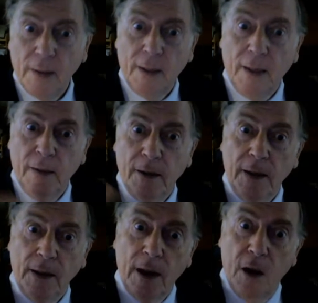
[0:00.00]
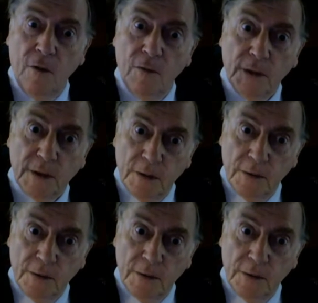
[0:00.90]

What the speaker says: in the overtone